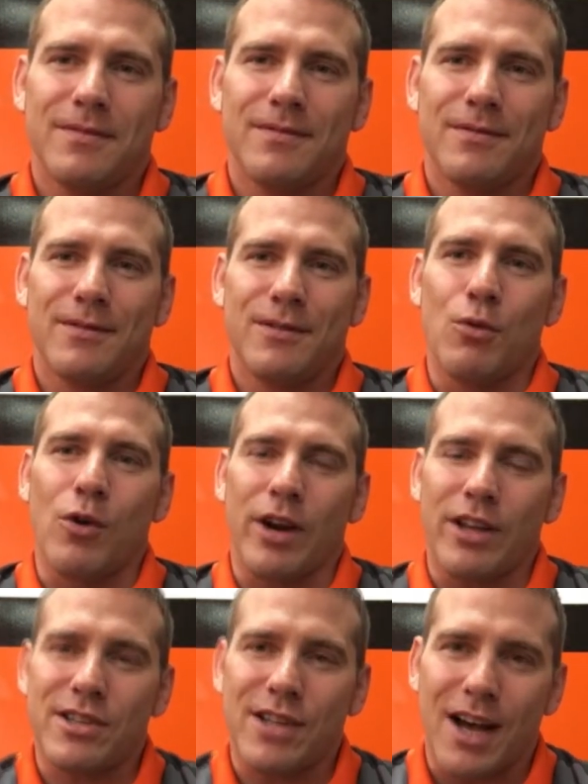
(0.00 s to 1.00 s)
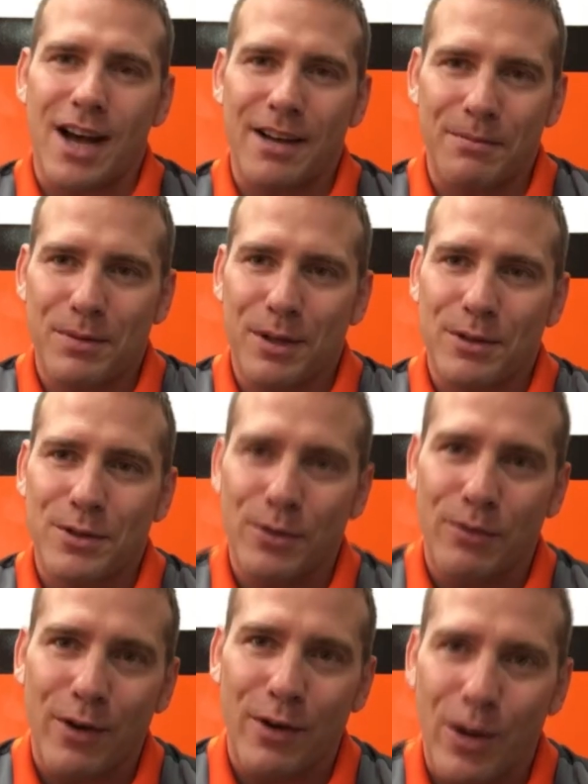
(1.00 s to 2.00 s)
Good morning, Scott. Doing
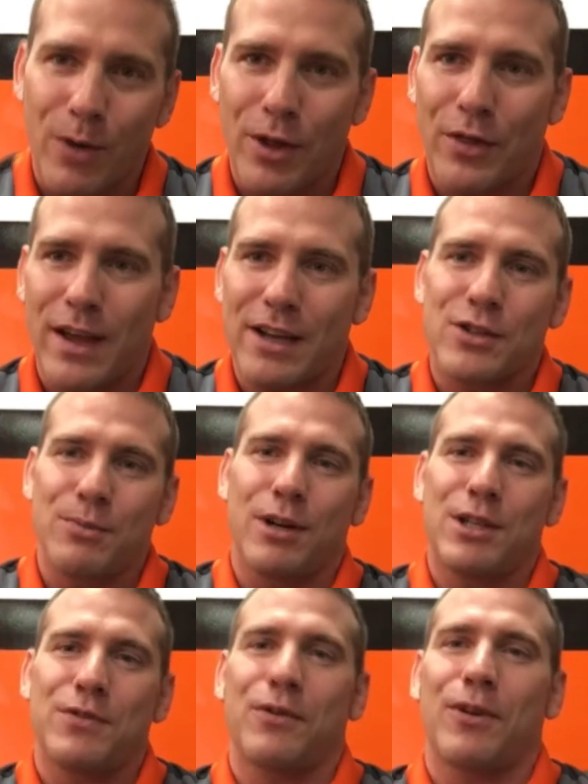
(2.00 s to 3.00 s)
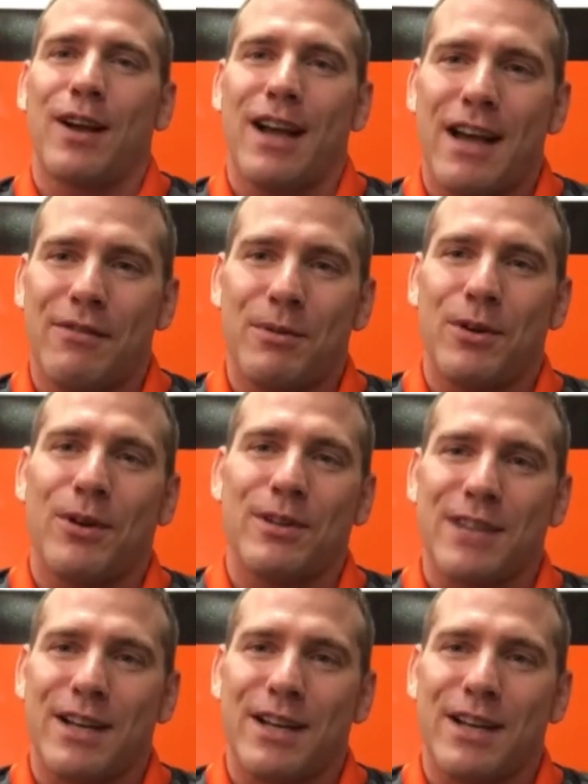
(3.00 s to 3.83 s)
very well. Thanks so much for having me on today.